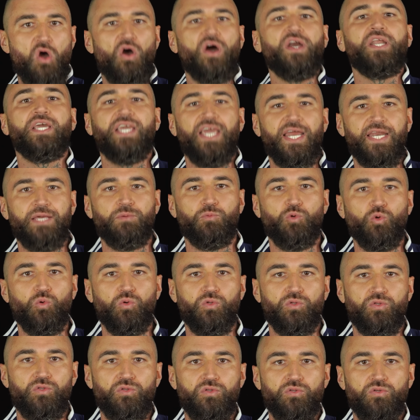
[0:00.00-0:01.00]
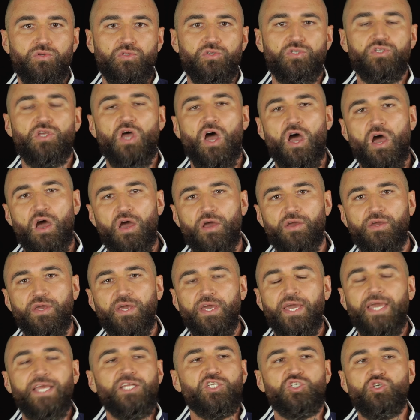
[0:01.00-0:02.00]
I'm gonna get in good. So
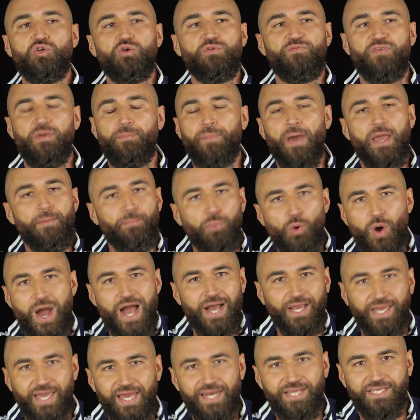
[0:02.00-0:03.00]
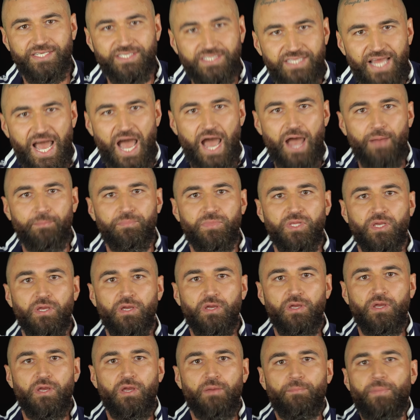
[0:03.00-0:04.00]
in juvie, people aren't getting stabbed,
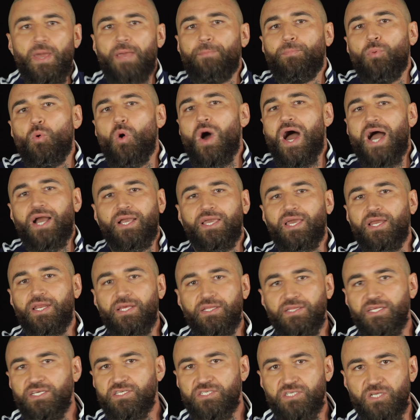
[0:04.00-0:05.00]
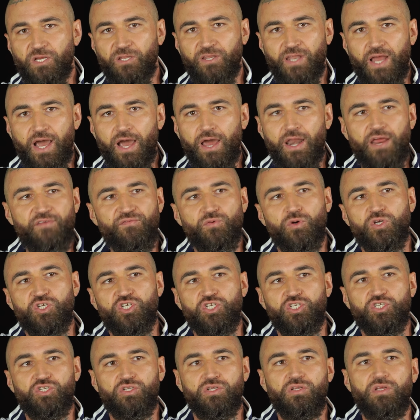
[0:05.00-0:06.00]
people aren't getting this and that. Everyone's
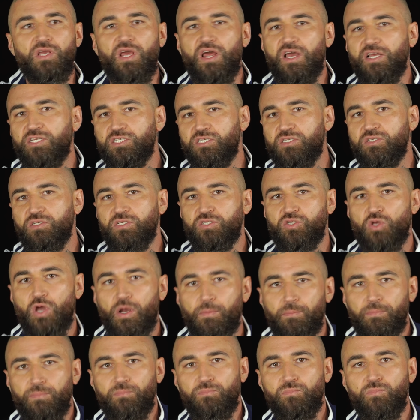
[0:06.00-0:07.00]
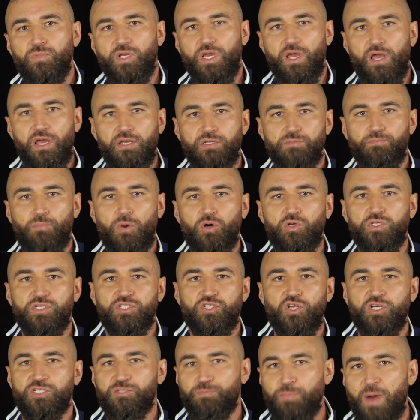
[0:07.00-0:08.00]
just, it's like, box.
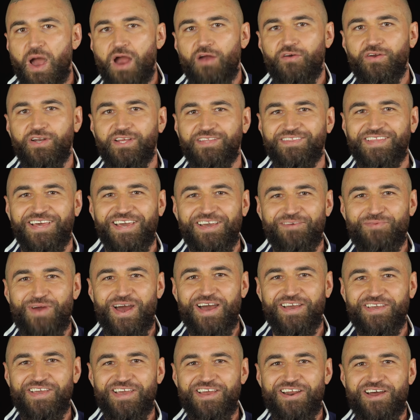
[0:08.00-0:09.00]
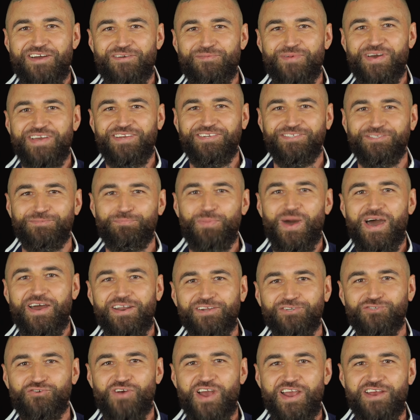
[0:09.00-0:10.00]
It's like sparring in there, right? You know what I mean? It's part
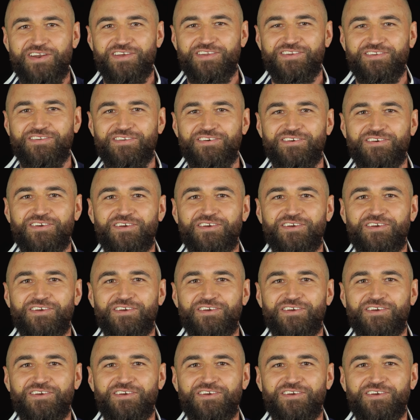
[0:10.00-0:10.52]
of training.